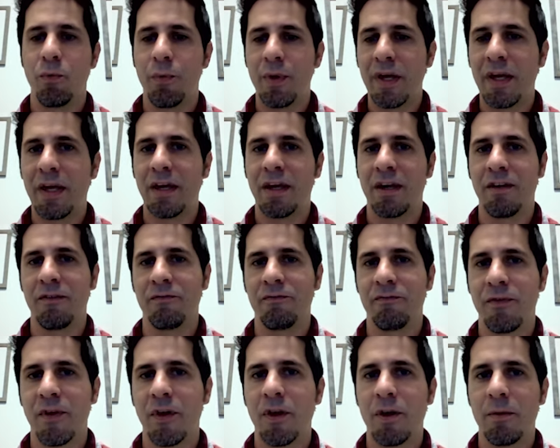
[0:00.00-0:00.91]
We can
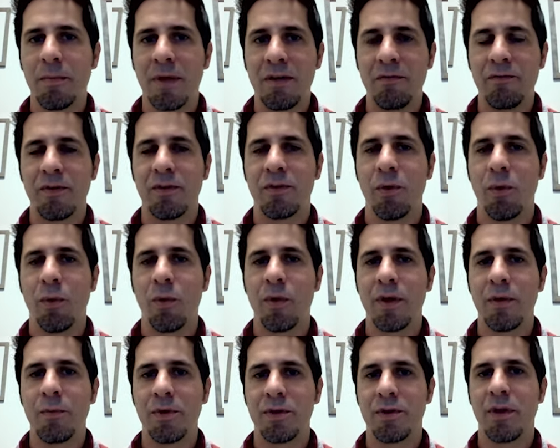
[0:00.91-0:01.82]
confirm
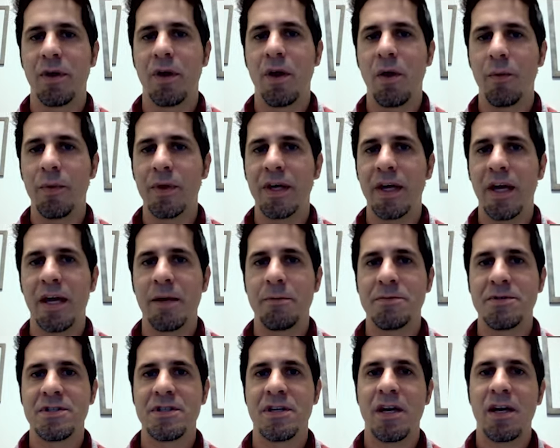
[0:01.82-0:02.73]
inventory with our
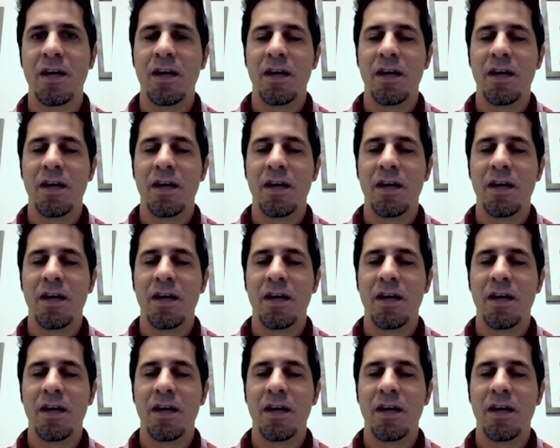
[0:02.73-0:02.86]
OEMs,